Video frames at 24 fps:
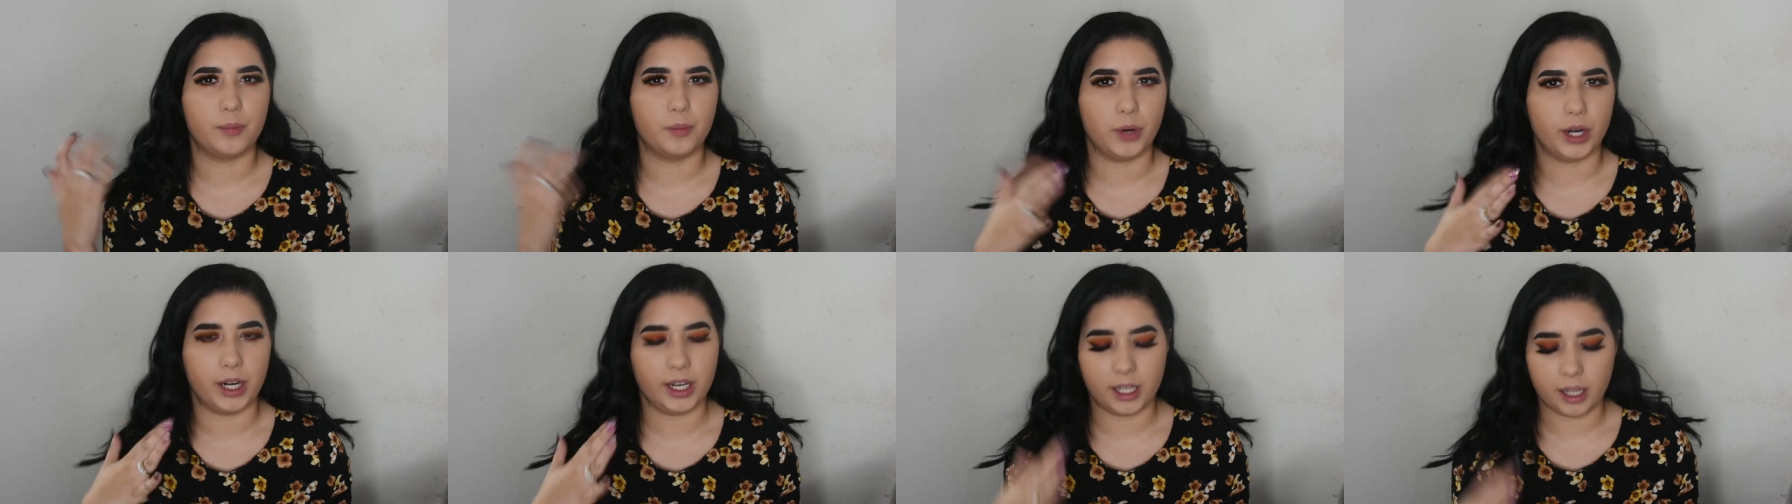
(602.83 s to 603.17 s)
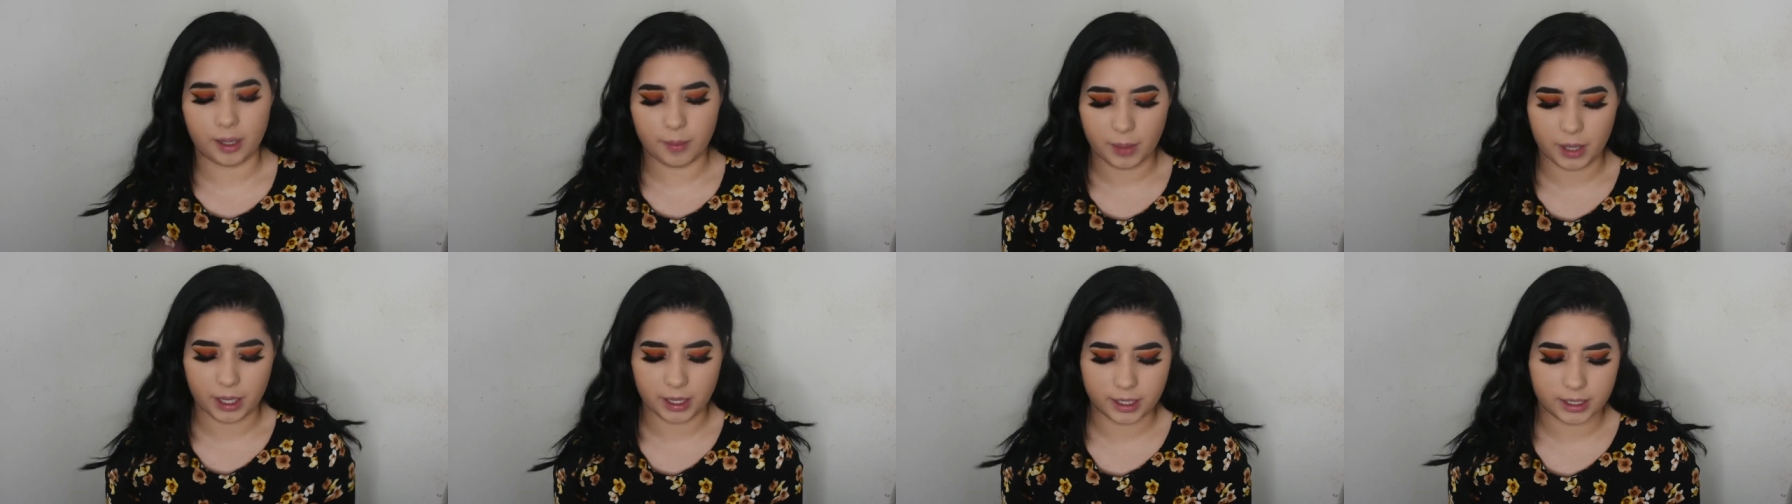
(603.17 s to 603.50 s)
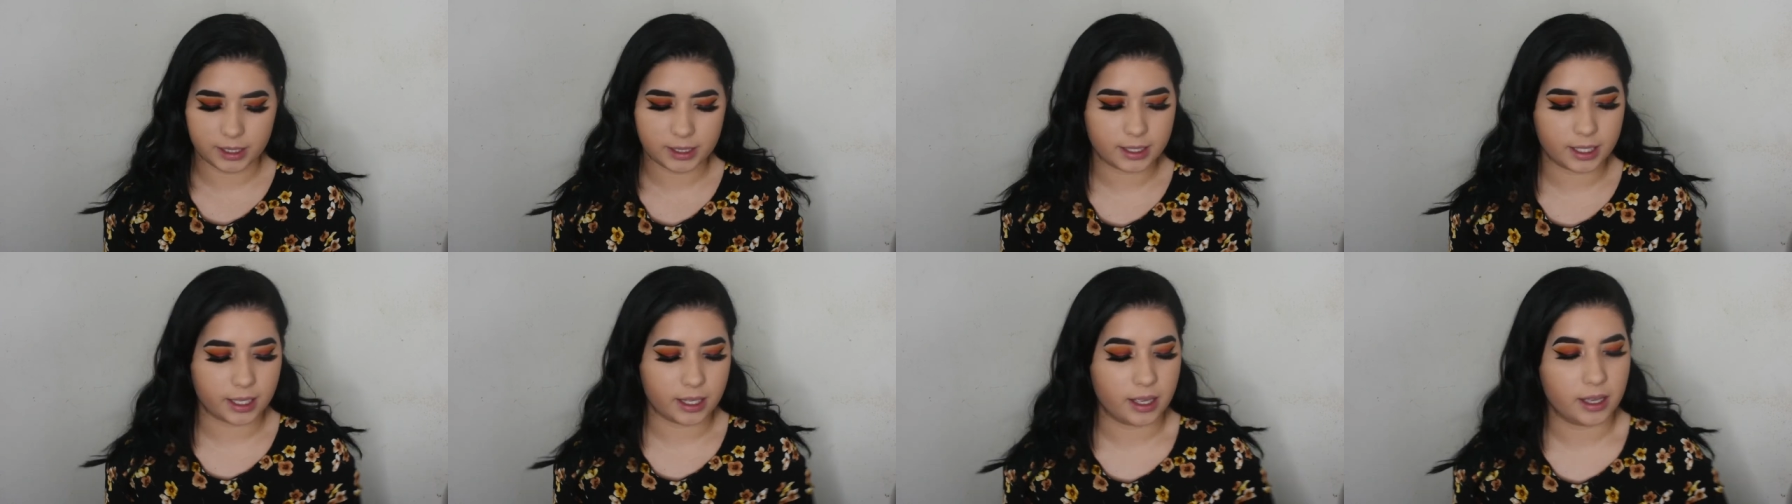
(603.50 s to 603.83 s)
break up on the
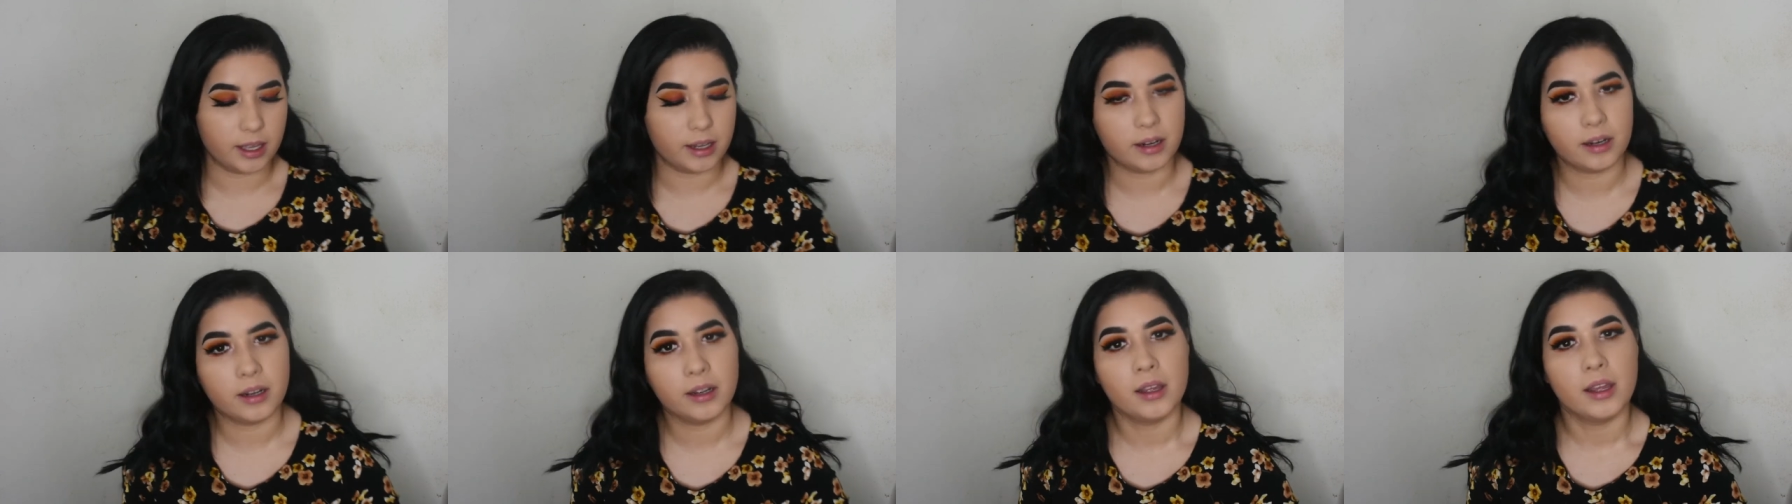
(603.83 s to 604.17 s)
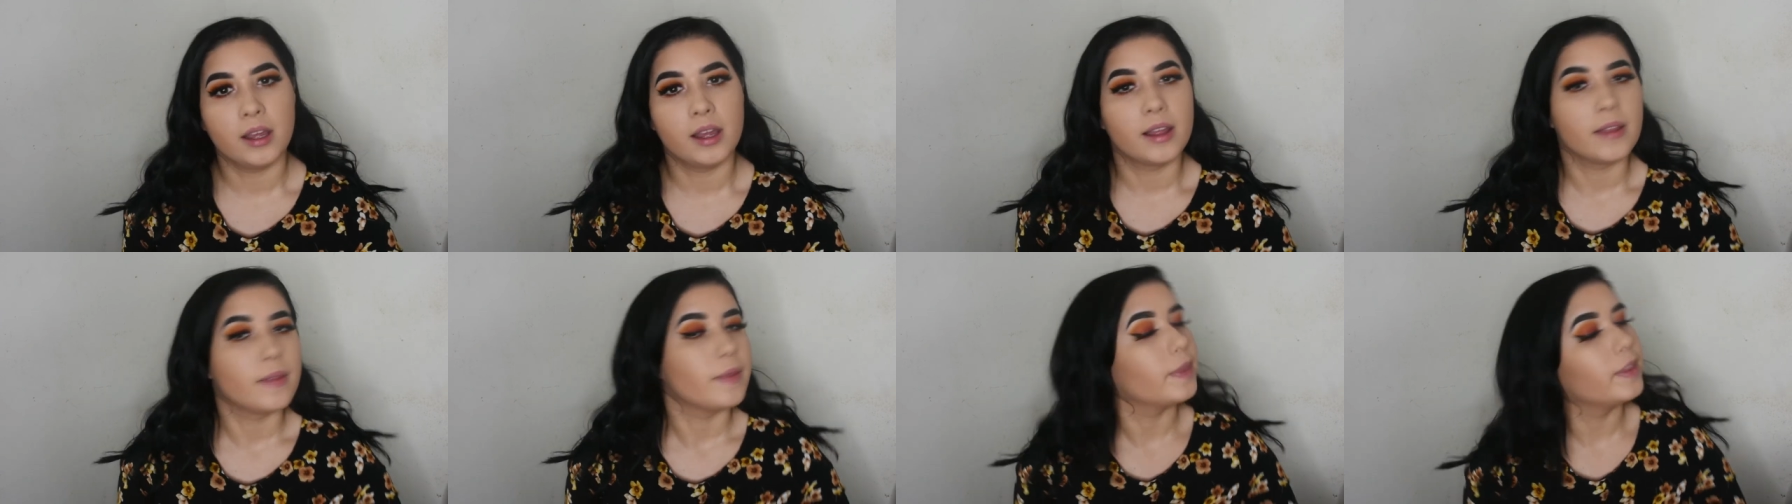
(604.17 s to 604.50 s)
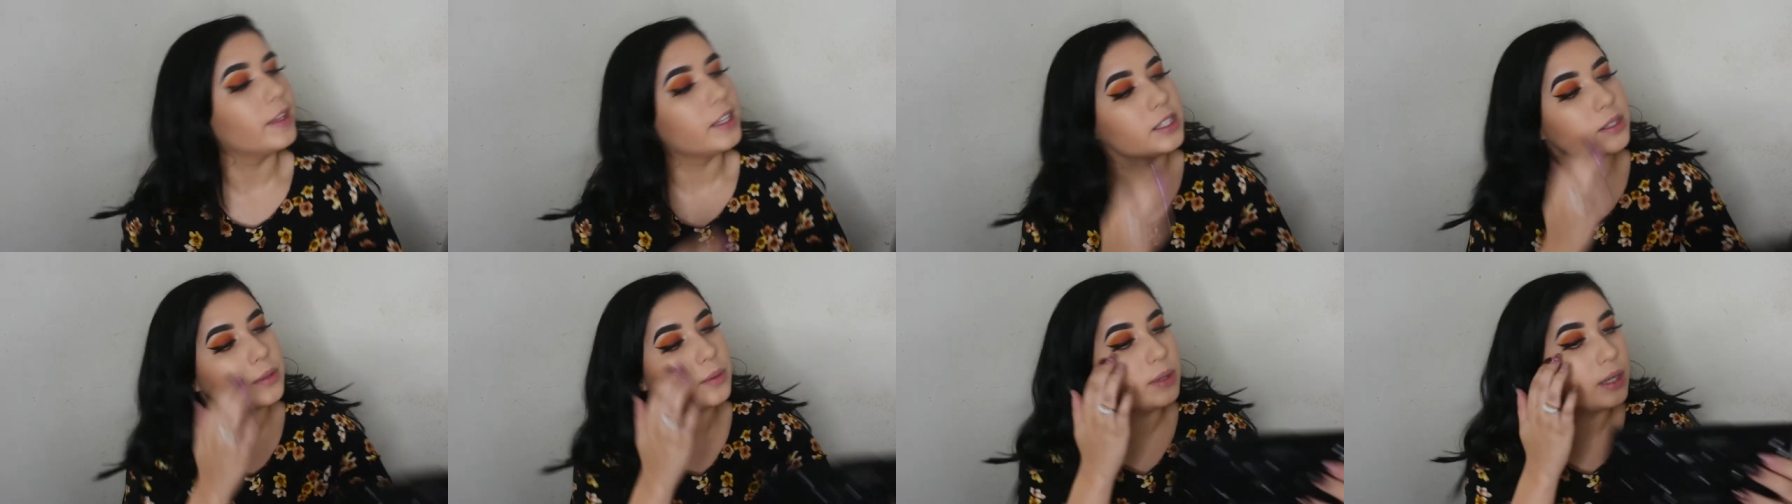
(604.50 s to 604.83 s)
skin.
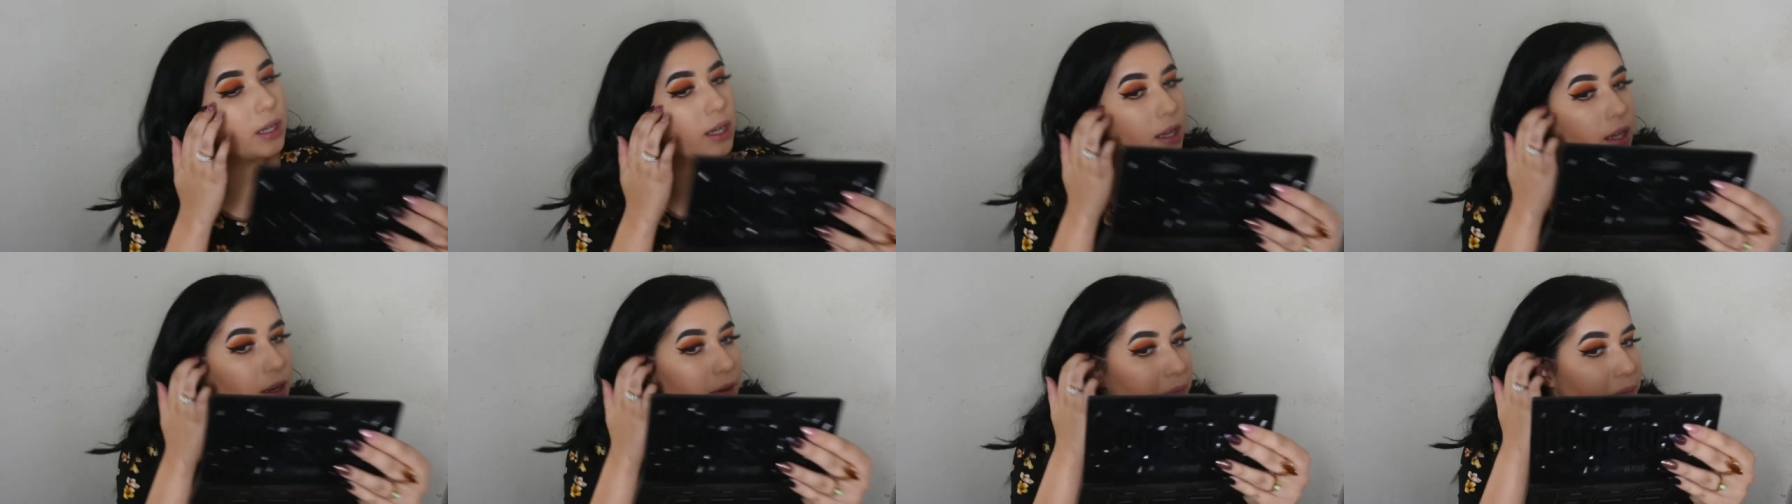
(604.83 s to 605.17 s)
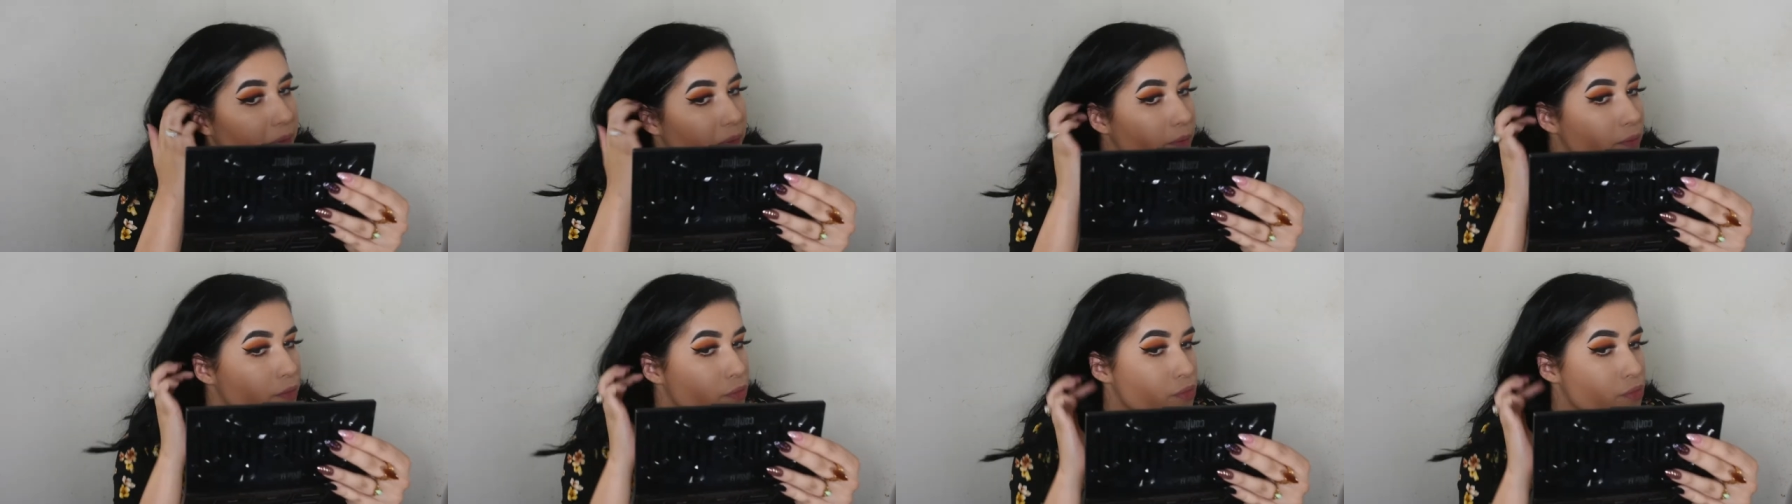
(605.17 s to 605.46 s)
This one,